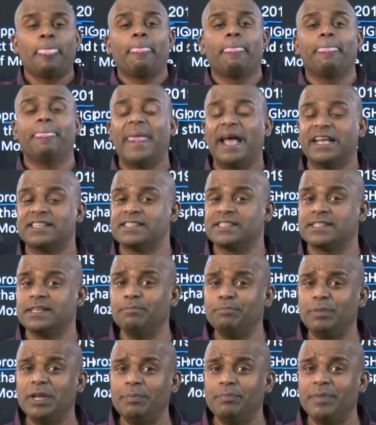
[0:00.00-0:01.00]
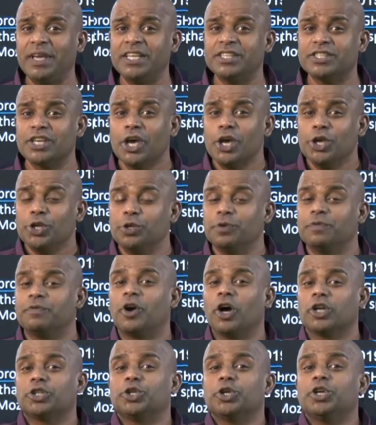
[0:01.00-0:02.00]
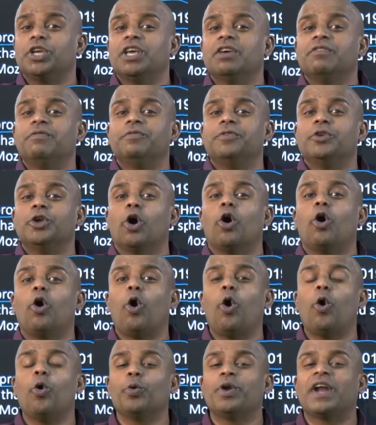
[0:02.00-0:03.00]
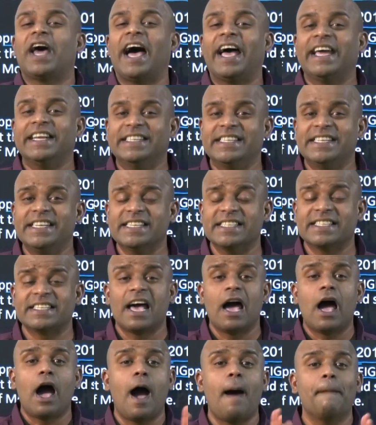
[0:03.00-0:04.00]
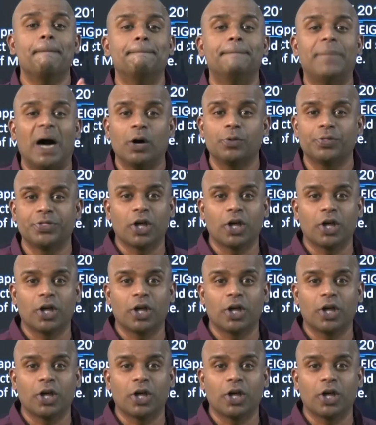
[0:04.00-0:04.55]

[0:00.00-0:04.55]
that simply means you've got to give your own ideas about the